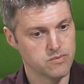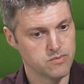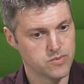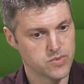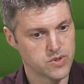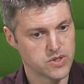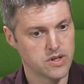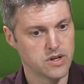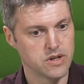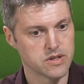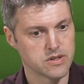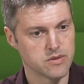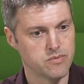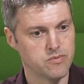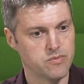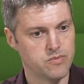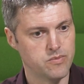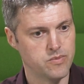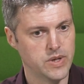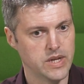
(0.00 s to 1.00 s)
start to
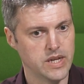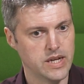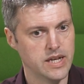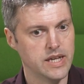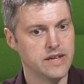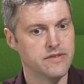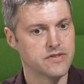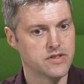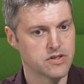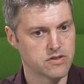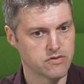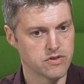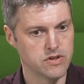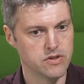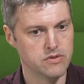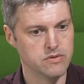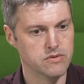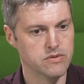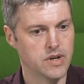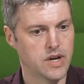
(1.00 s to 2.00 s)
be lived
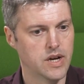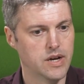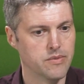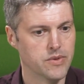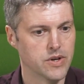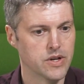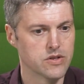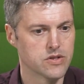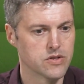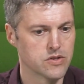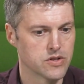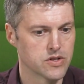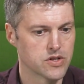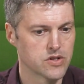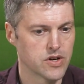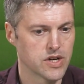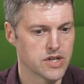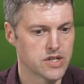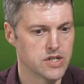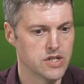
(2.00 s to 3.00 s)
through those sort of
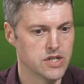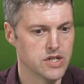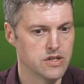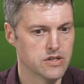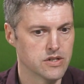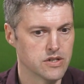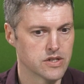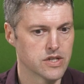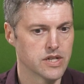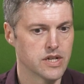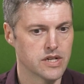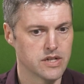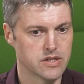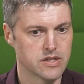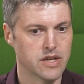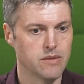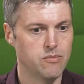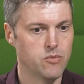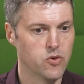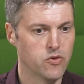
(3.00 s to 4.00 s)
strategies as
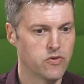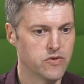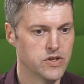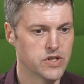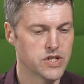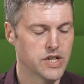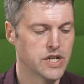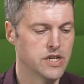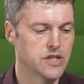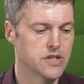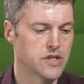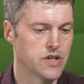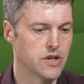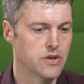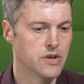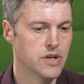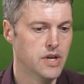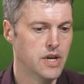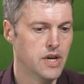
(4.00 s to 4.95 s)
they morph and change. So